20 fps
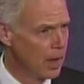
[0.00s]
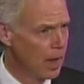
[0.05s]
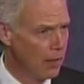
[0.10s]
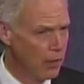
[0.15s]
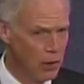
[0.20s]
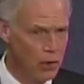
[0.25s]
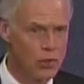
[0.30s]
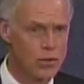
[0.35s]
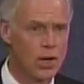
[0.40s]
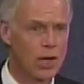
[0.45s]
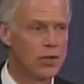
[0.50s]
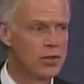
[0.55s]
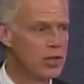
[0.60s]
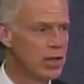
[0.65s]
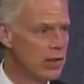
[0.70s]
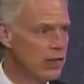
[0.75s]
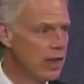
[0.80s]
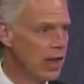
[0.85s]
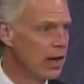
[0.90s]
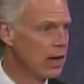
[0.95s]
And then you start
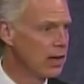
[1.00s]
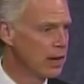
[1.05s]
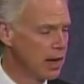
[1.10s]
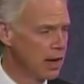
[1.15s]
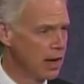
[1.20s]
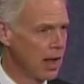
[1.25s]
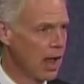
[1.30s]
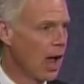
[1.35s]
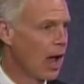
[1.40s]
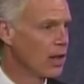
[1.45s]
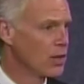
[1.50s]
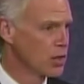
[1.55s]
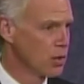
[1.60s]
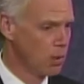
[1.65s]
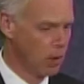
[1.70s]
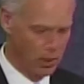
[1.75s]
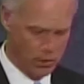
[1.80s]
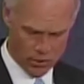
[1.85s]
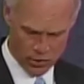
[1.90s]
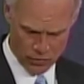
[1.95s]
seeing the unintended
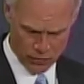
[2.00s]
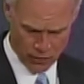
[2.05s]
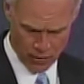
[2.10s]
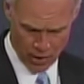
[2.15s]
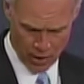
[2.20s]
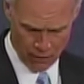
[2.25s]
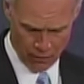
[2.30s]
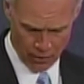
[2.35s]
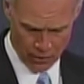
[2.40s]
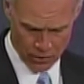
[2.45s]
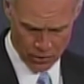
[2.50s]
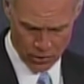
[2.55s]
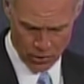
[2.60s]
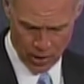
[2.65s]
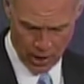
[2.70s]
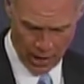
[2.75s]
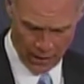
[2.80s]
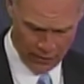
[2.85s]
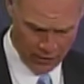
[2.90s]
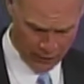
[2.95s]
consequences of it. So
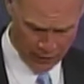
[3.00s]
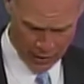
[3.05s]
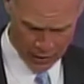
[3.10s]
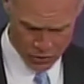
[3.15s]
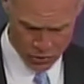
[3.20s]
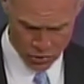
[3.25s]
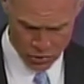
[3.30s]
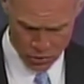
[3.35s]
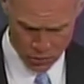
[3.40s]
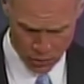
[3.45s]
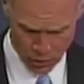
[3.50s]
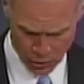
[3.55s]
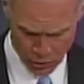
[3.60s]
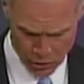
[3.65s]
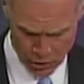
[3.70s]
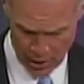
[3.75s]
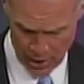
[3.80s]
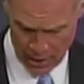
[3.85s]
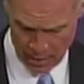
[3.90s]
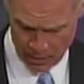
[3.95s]
I think that's just a real
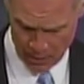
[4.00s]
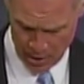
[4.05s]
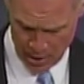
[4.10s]
shame.